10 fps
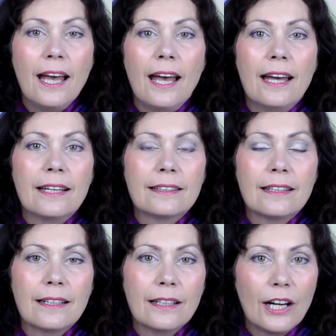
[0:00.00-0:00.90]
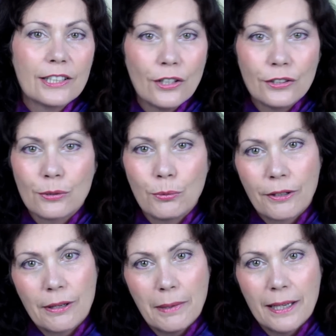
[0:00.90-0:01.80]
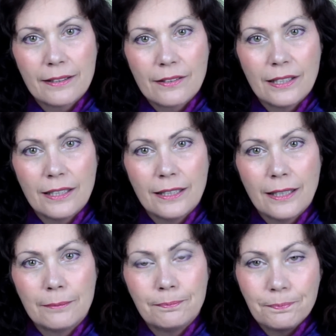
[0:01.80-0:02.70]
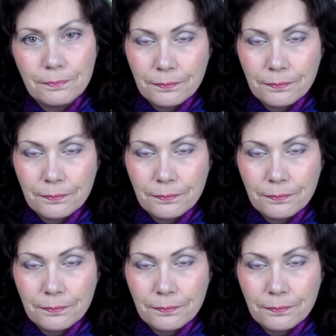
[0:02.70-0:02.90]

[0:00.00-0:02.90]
and I don't worry about the